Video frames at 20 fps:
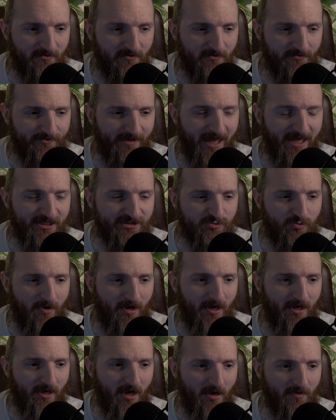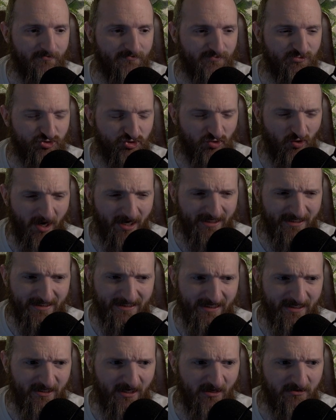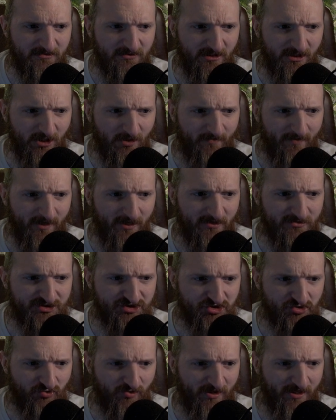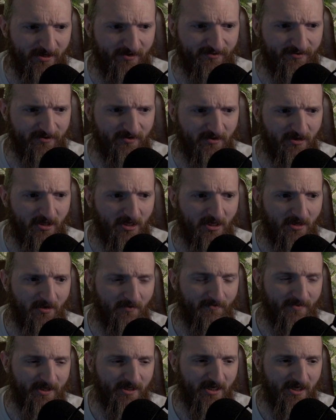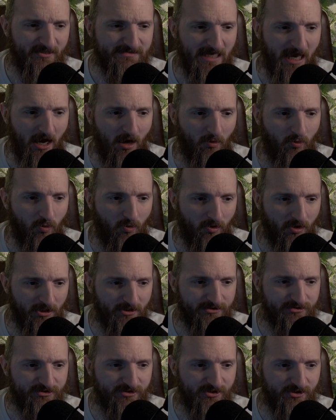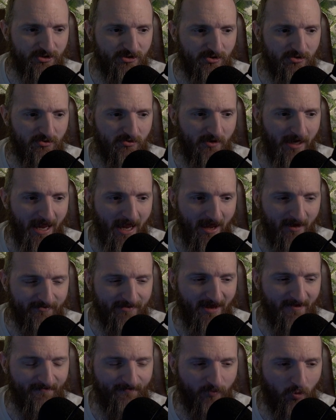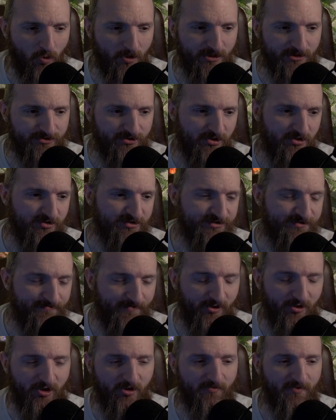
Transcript: That is why I'm trying to get a little bit of strength because I want to have that 42 spirit.